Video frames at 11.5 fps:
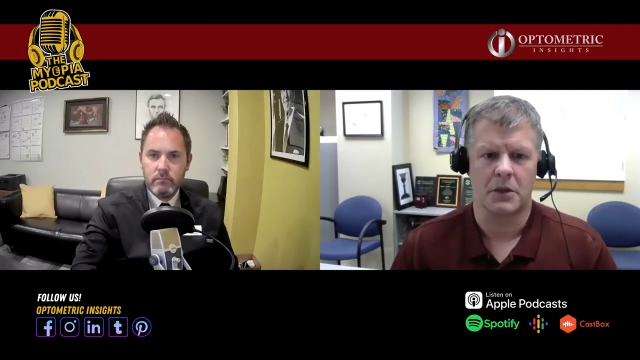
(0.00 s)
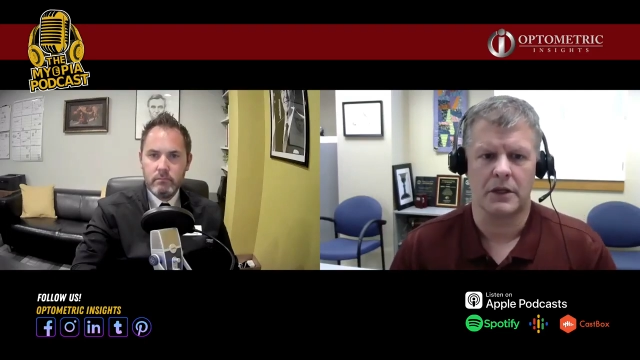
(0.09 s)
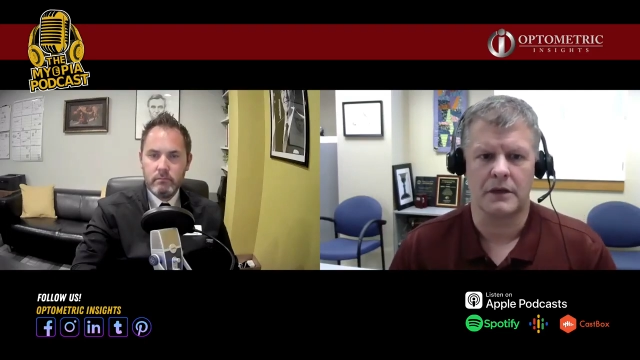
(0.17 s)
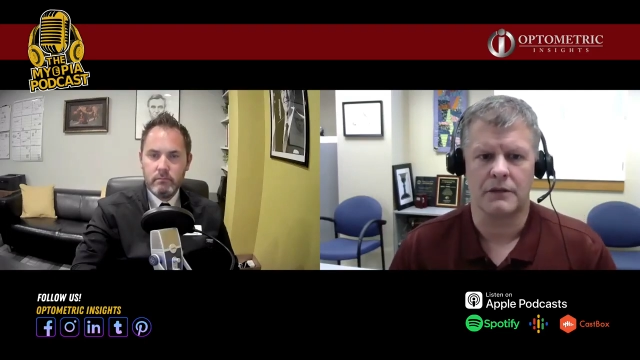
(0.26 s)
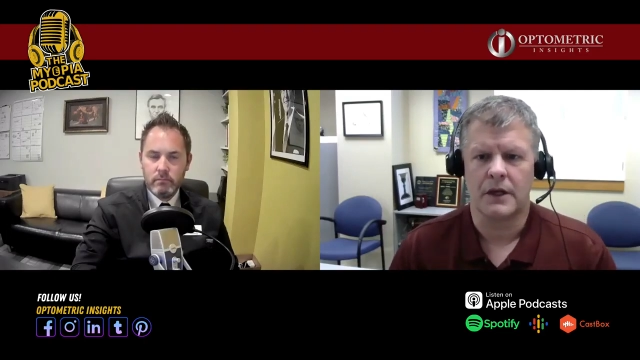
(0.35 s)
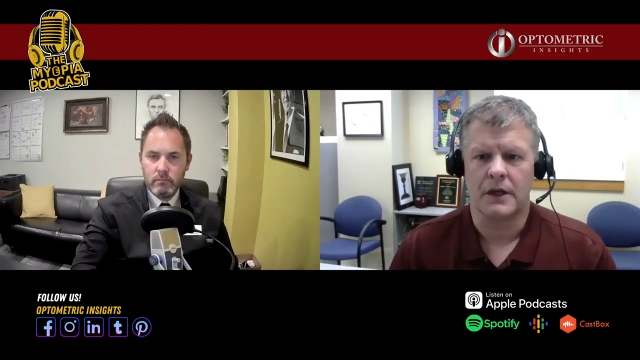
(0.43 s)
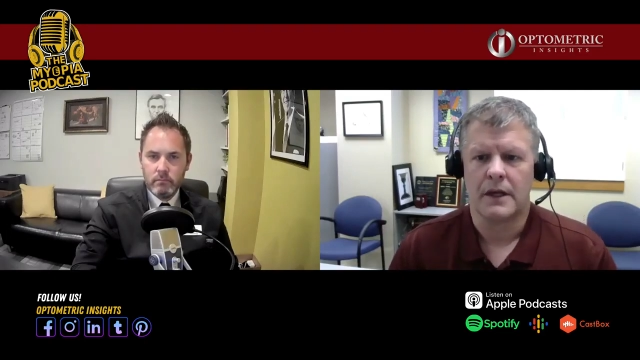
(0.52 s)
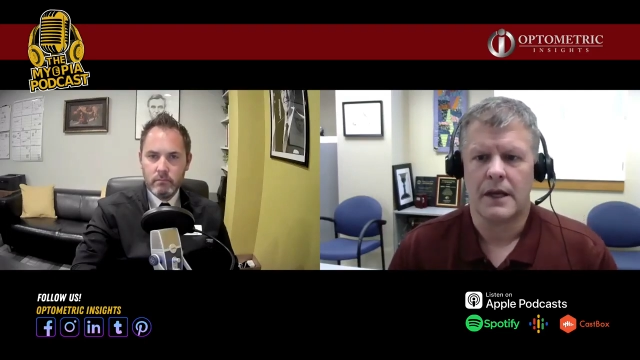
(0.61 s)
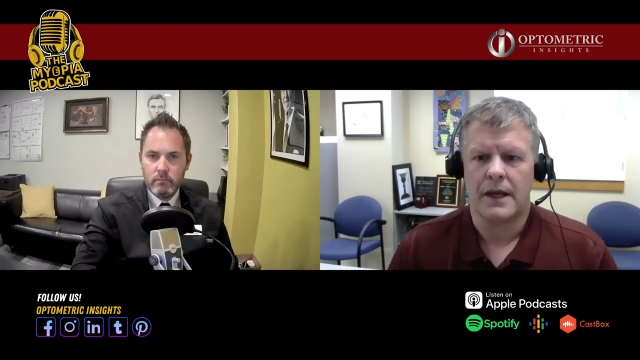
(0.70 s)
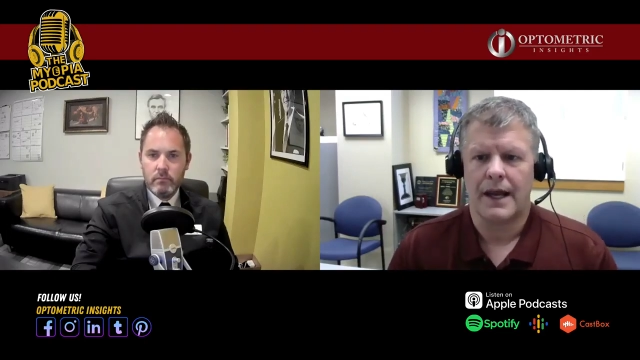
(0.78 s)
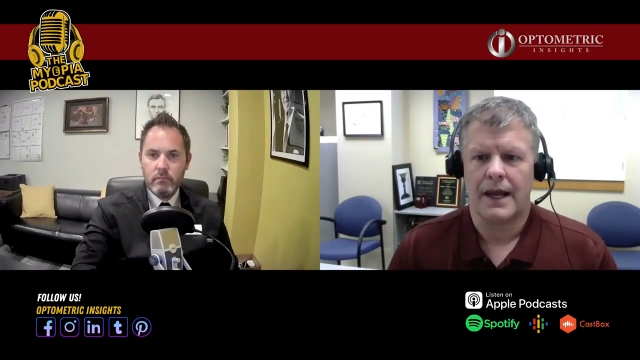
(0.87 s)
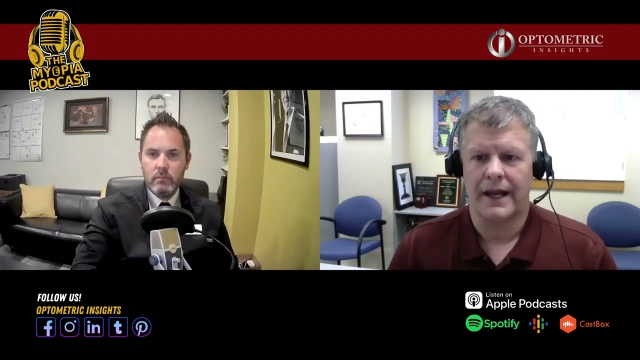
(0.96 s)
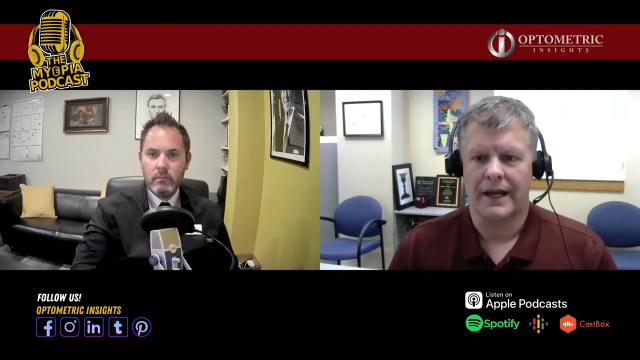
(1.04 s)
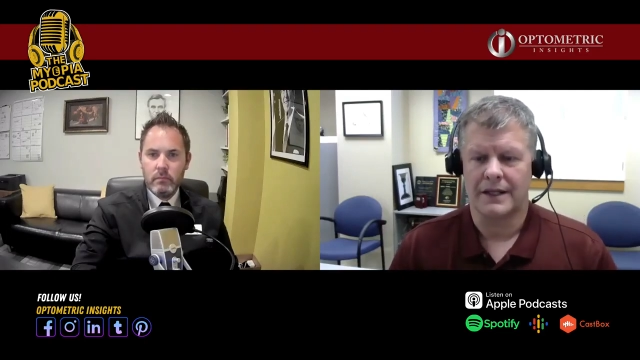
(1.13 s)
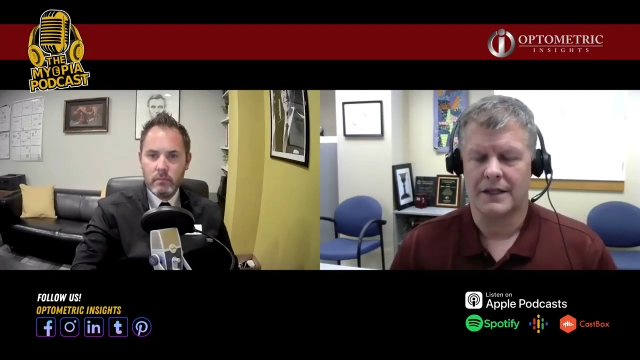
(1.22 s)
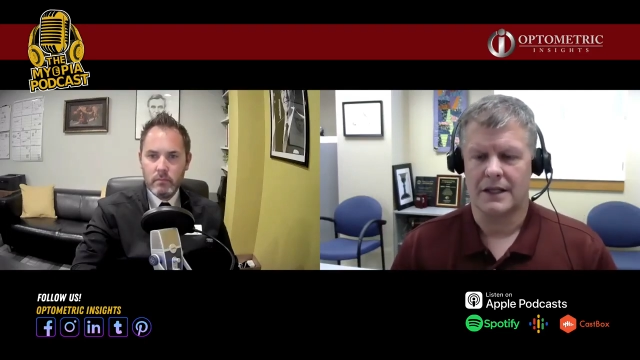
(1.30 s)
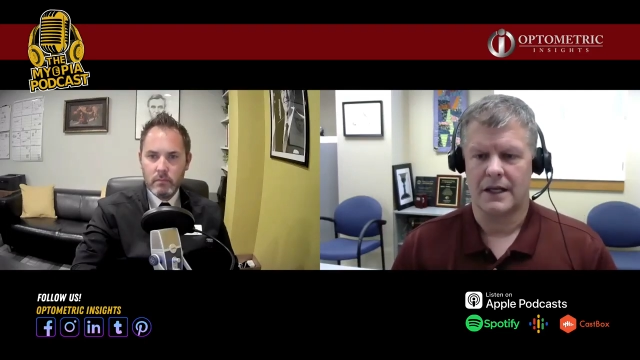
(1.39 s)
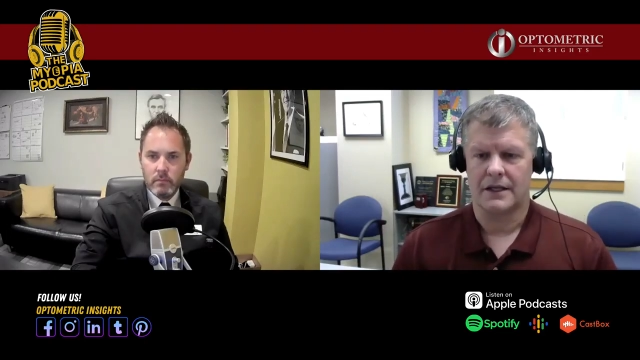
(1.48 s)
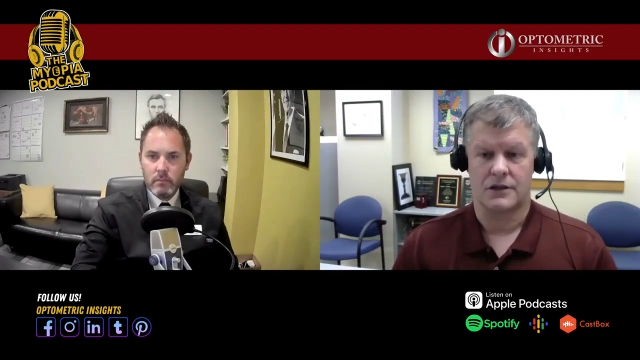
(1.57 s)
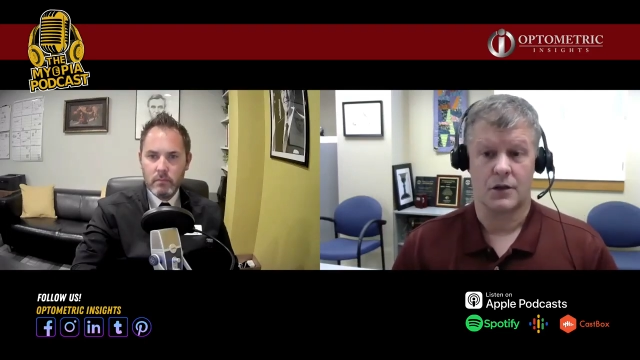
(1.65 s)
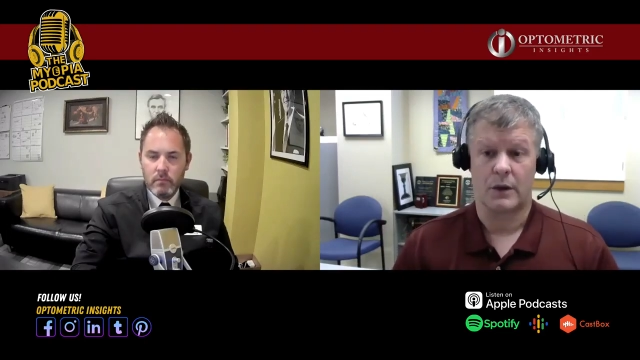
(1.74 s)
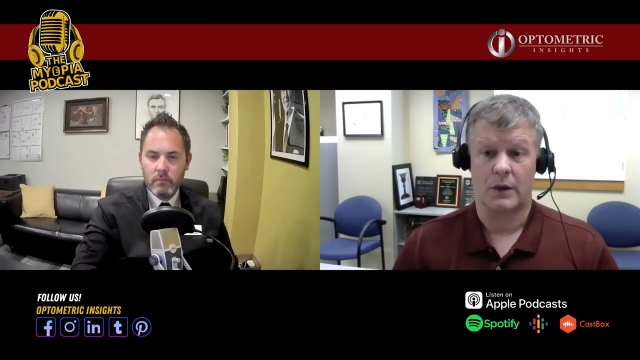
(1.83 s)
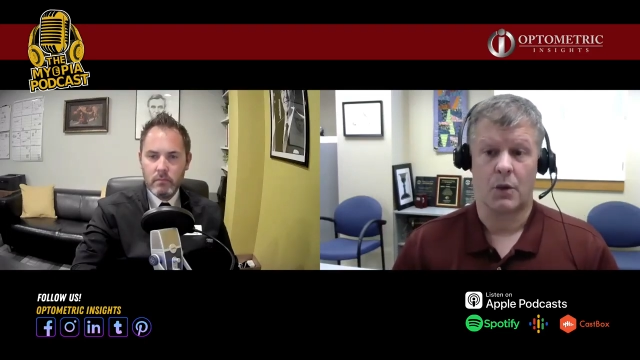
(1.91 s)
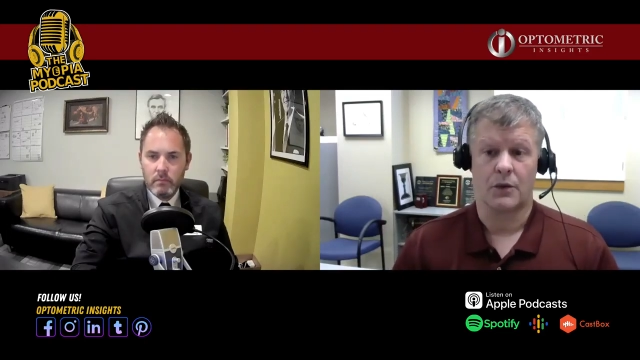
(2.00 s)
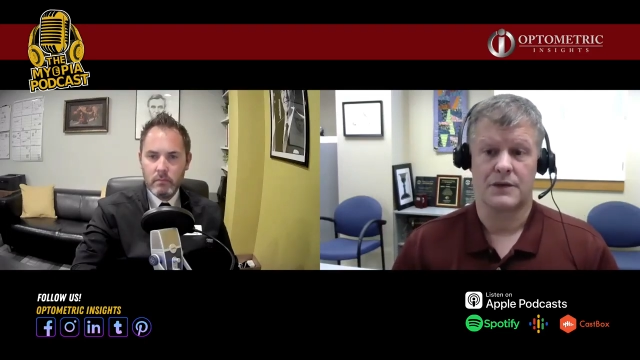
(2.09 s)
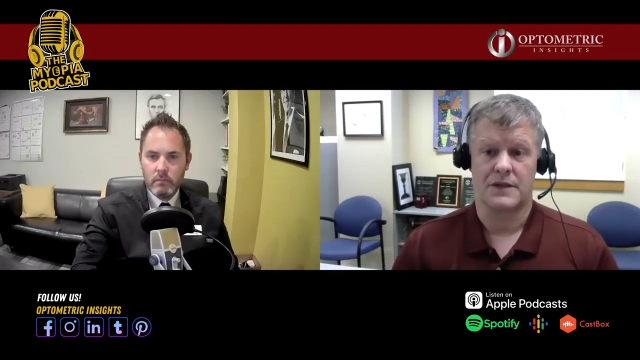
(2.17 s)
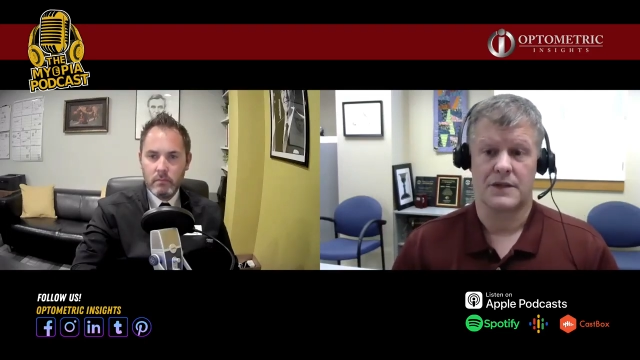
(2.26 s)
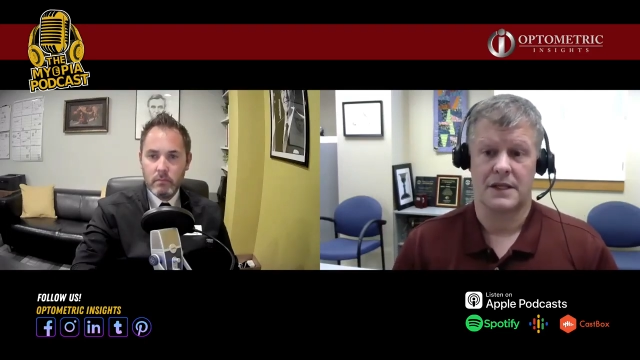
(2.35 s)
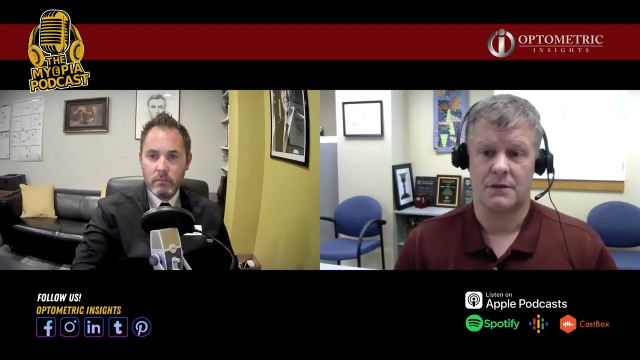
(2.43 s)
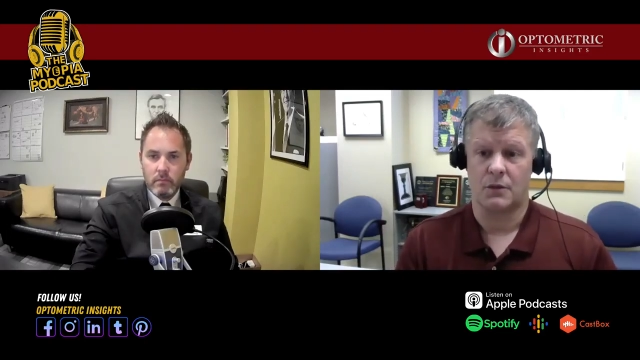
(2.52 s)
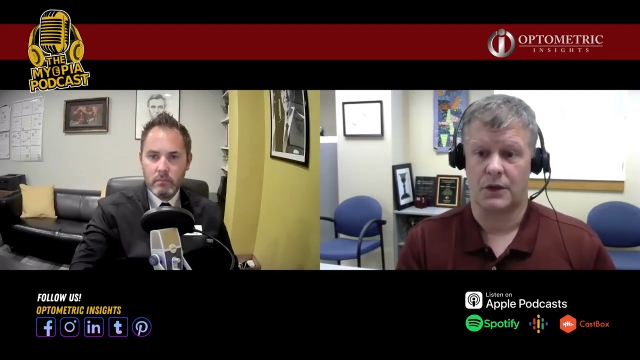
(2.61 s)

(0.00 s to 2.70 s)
Speaker 1: I believe. And so we won't see,